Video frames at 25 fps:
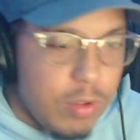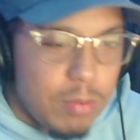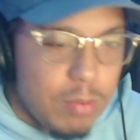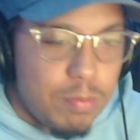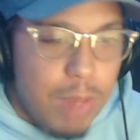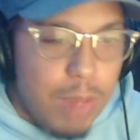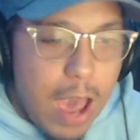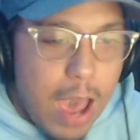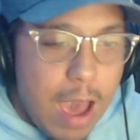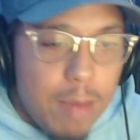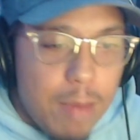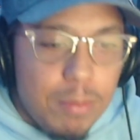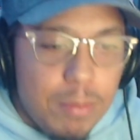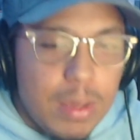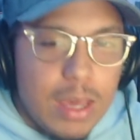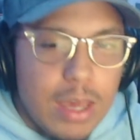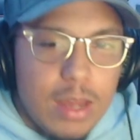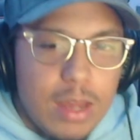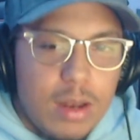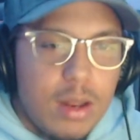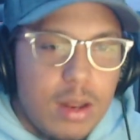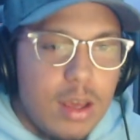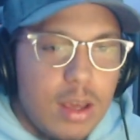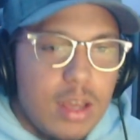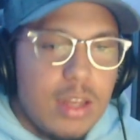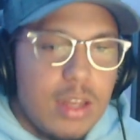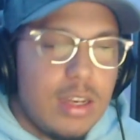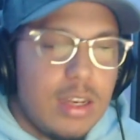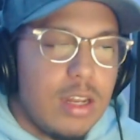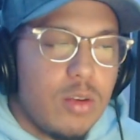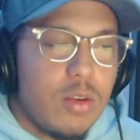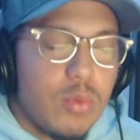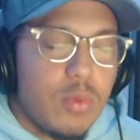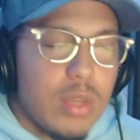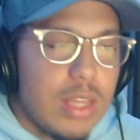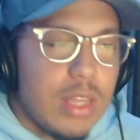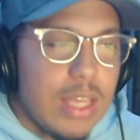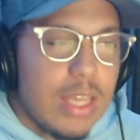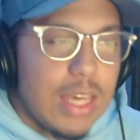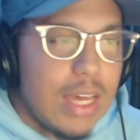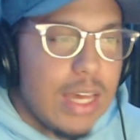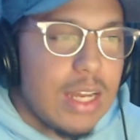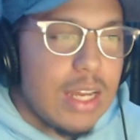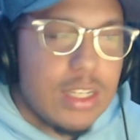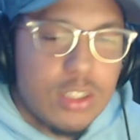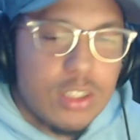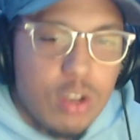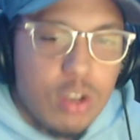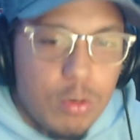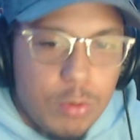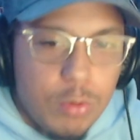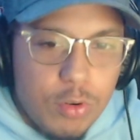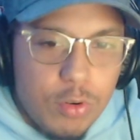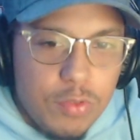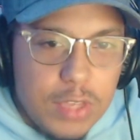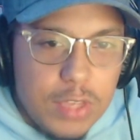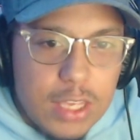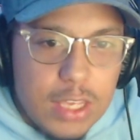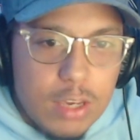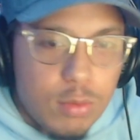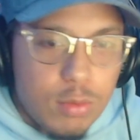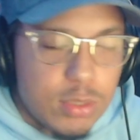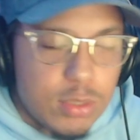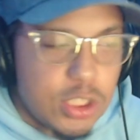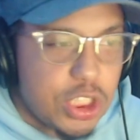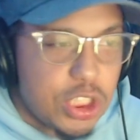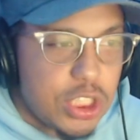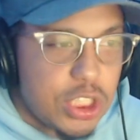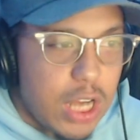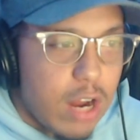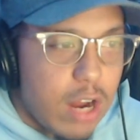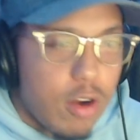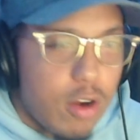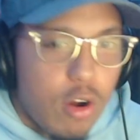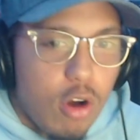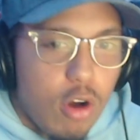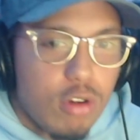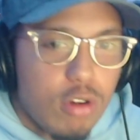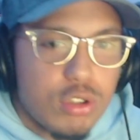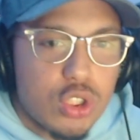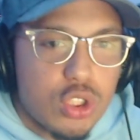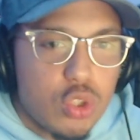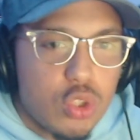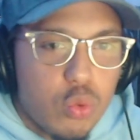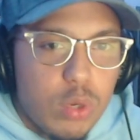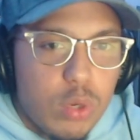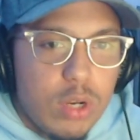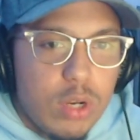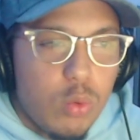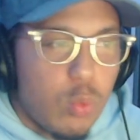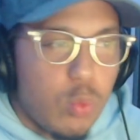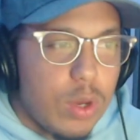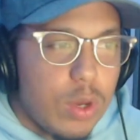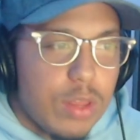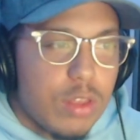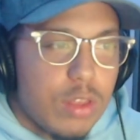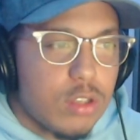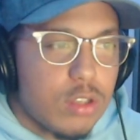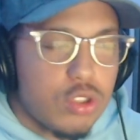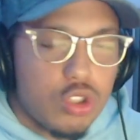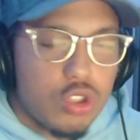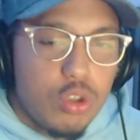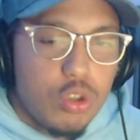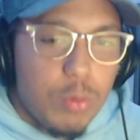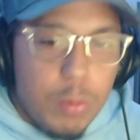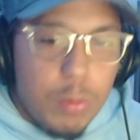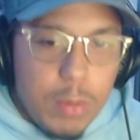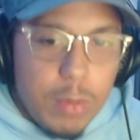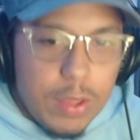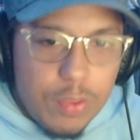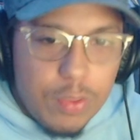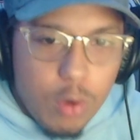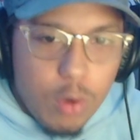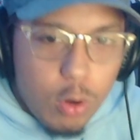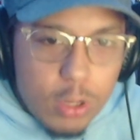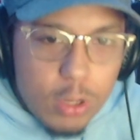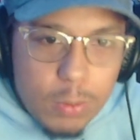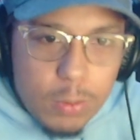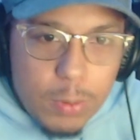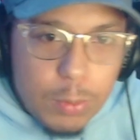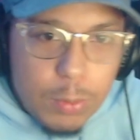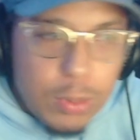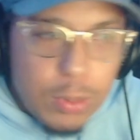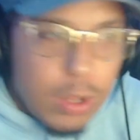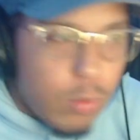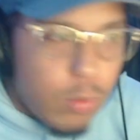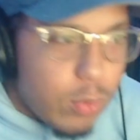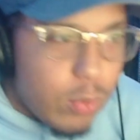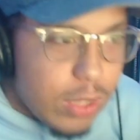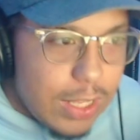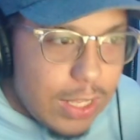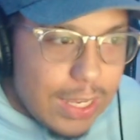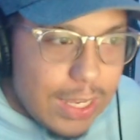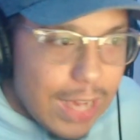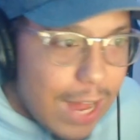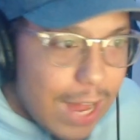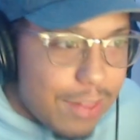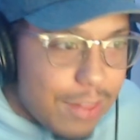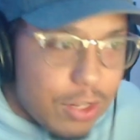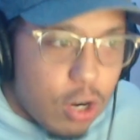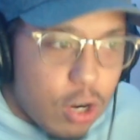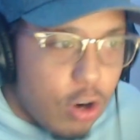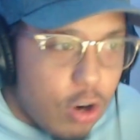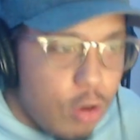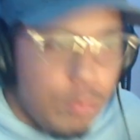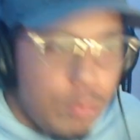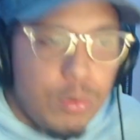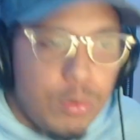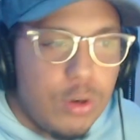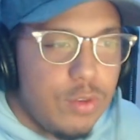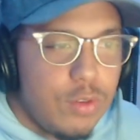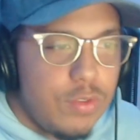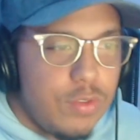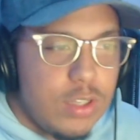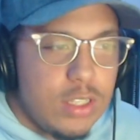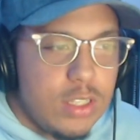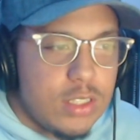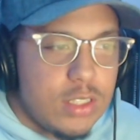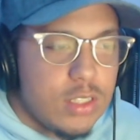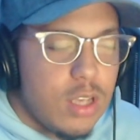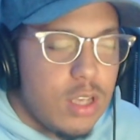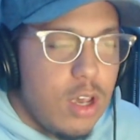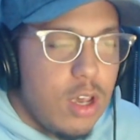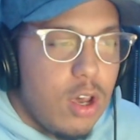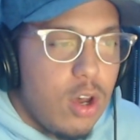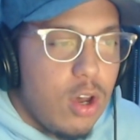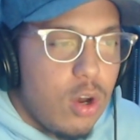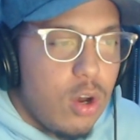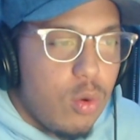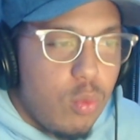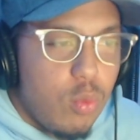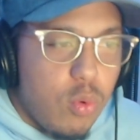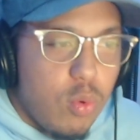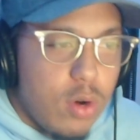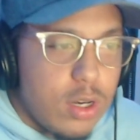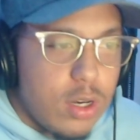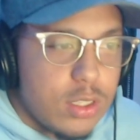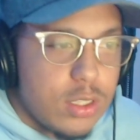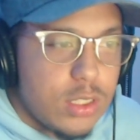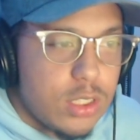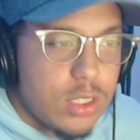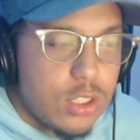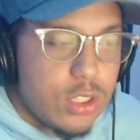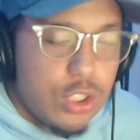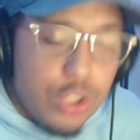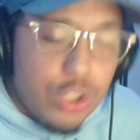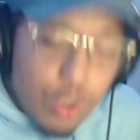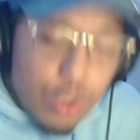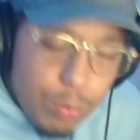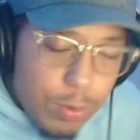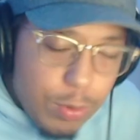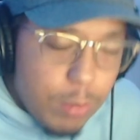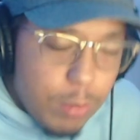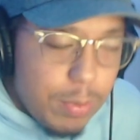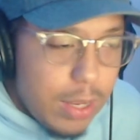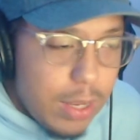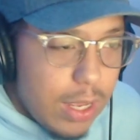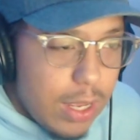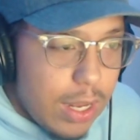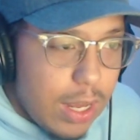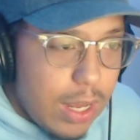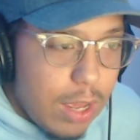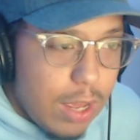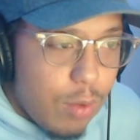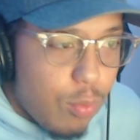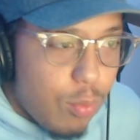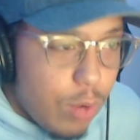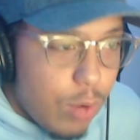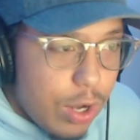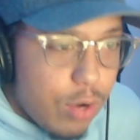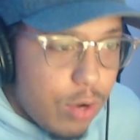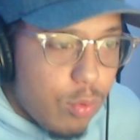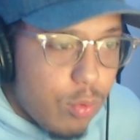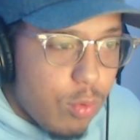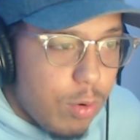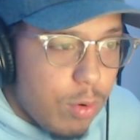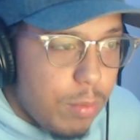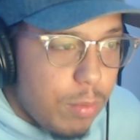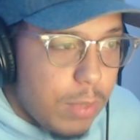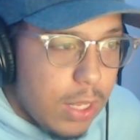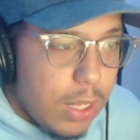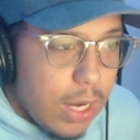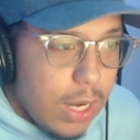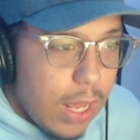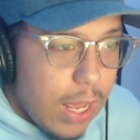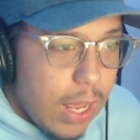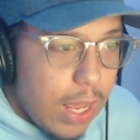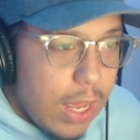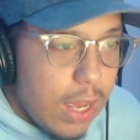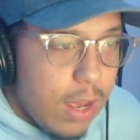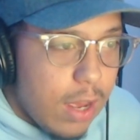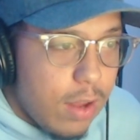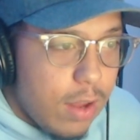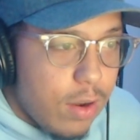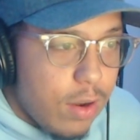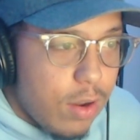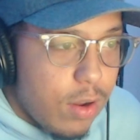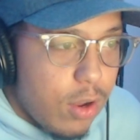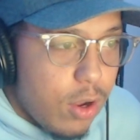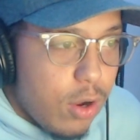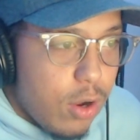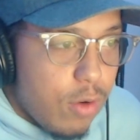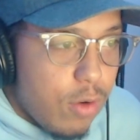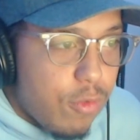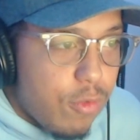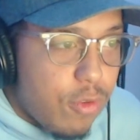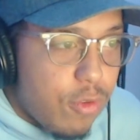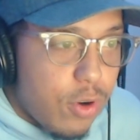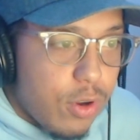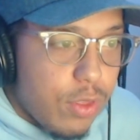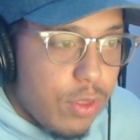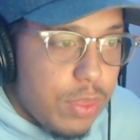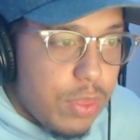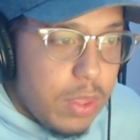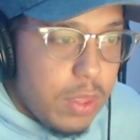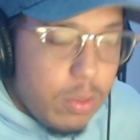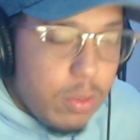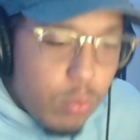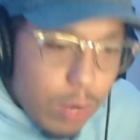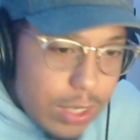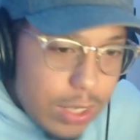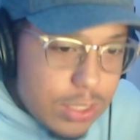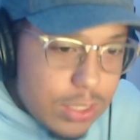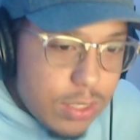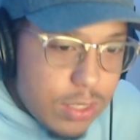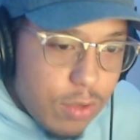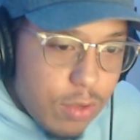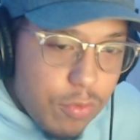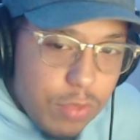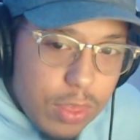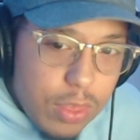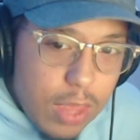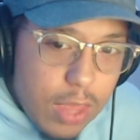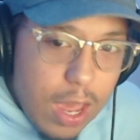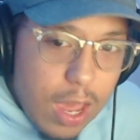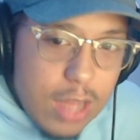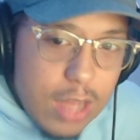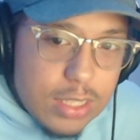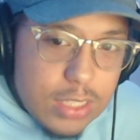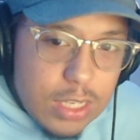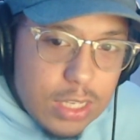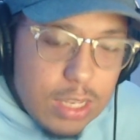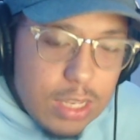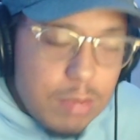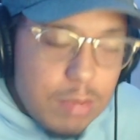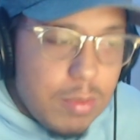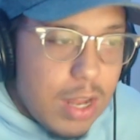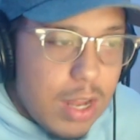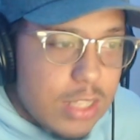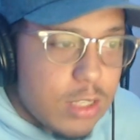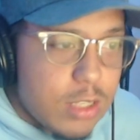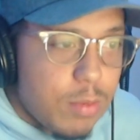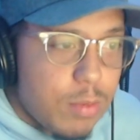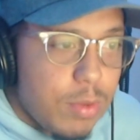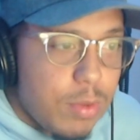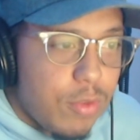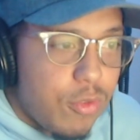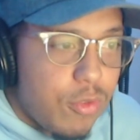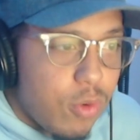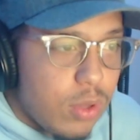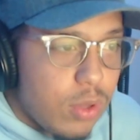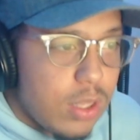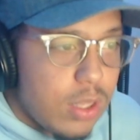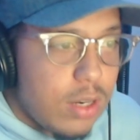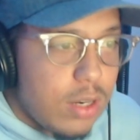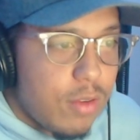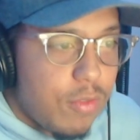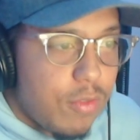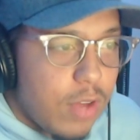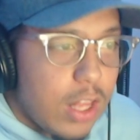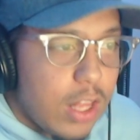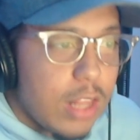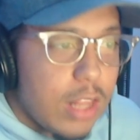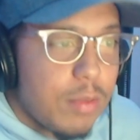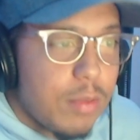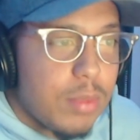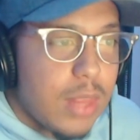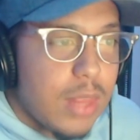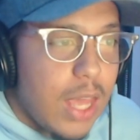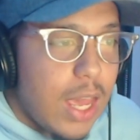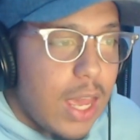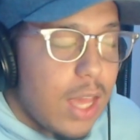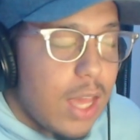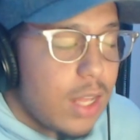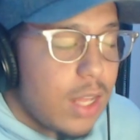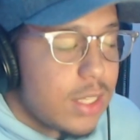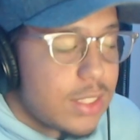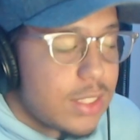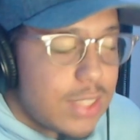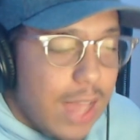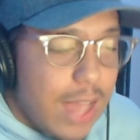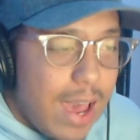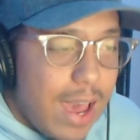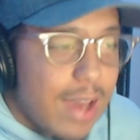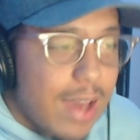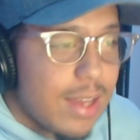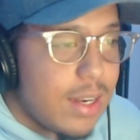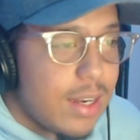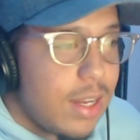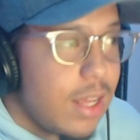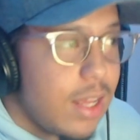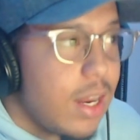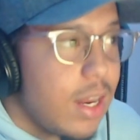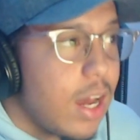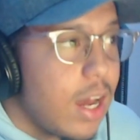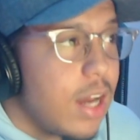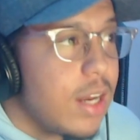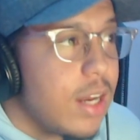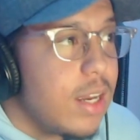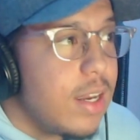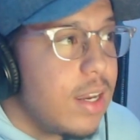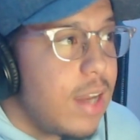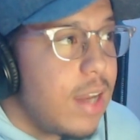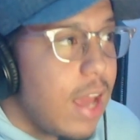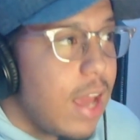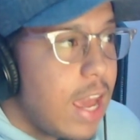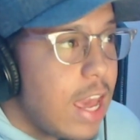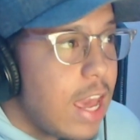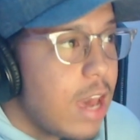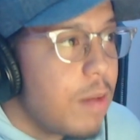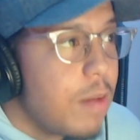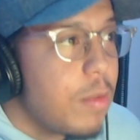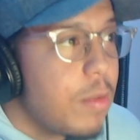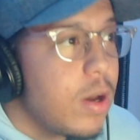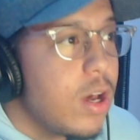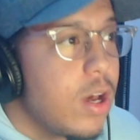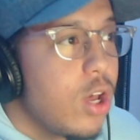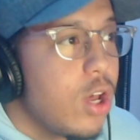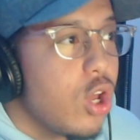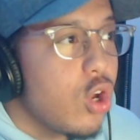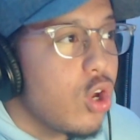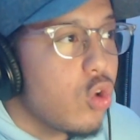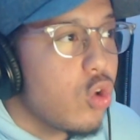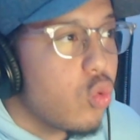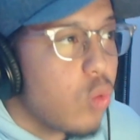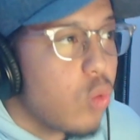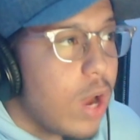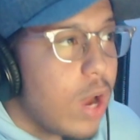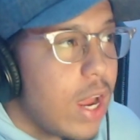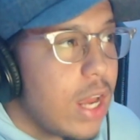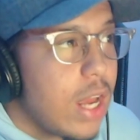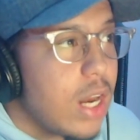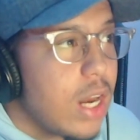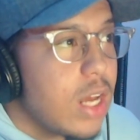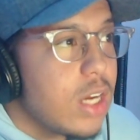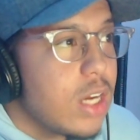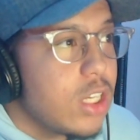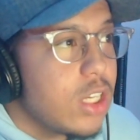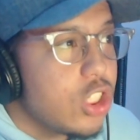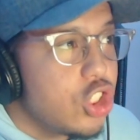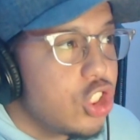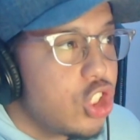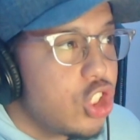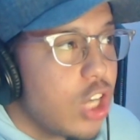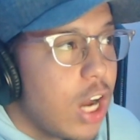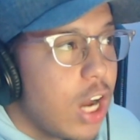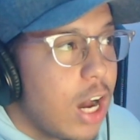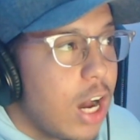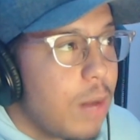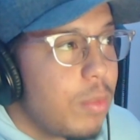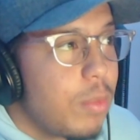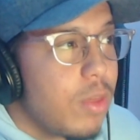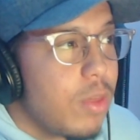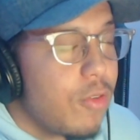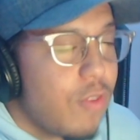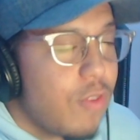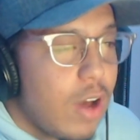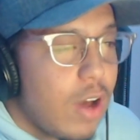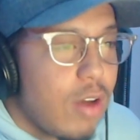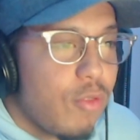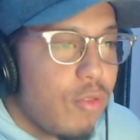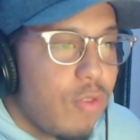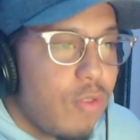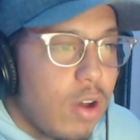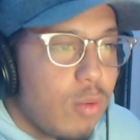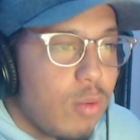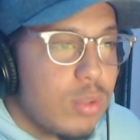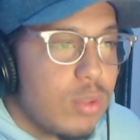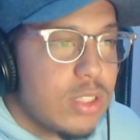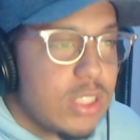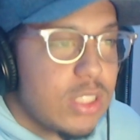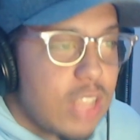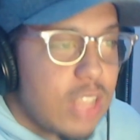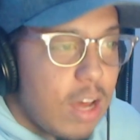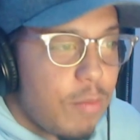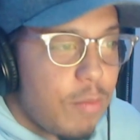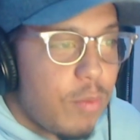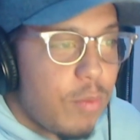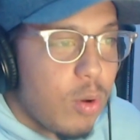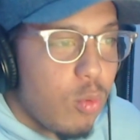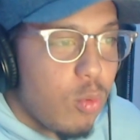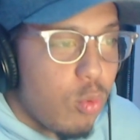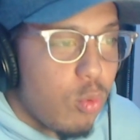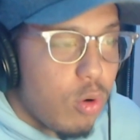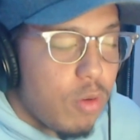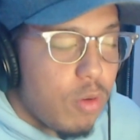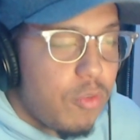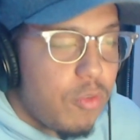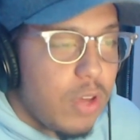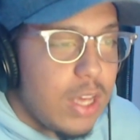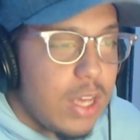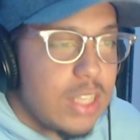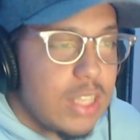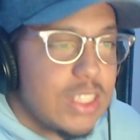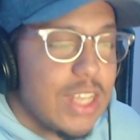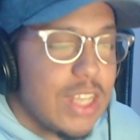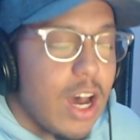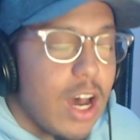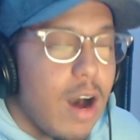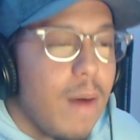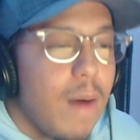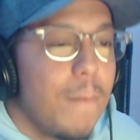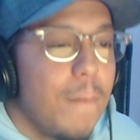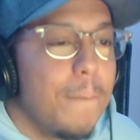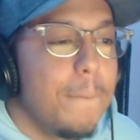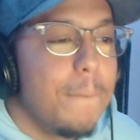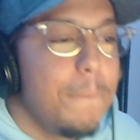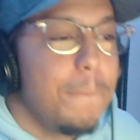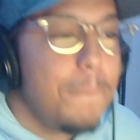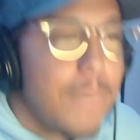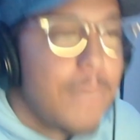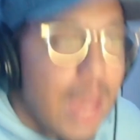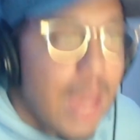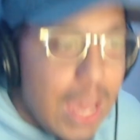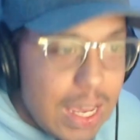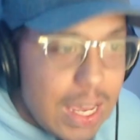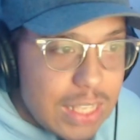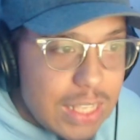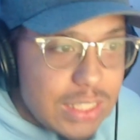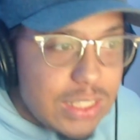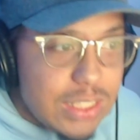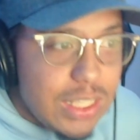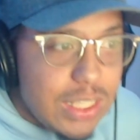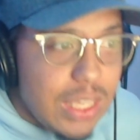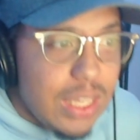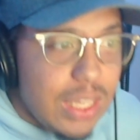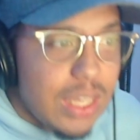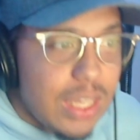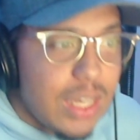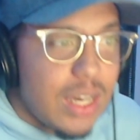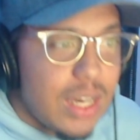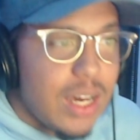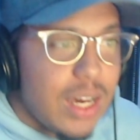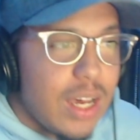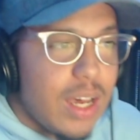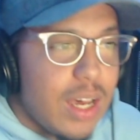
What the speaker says: Batman didn't really get his own movie. It was shared on screen with Superman. The only people that really got their own movies was Superman and Wonder Woman. And for the rest of that team not to be fully developed, Zack did a damn great job. The final fight with Steppenwolf is amazing.